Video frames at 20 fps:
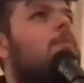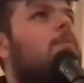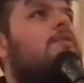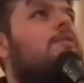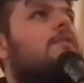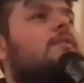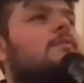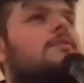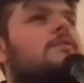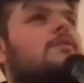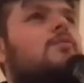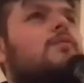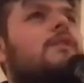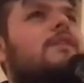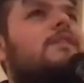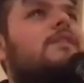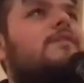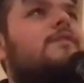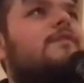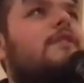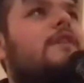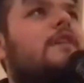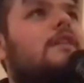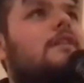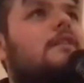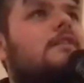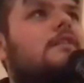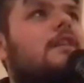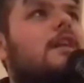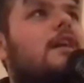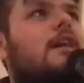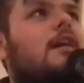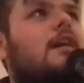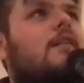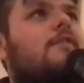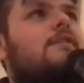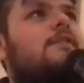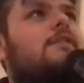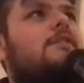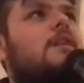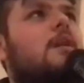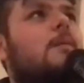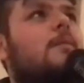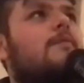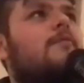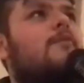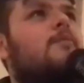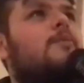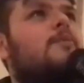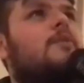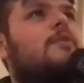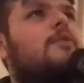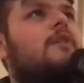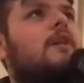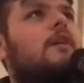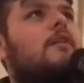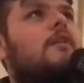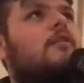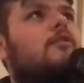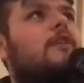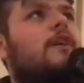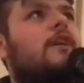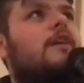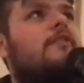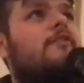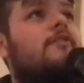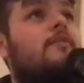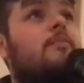music was always a thing. Like obviously coming from a creative,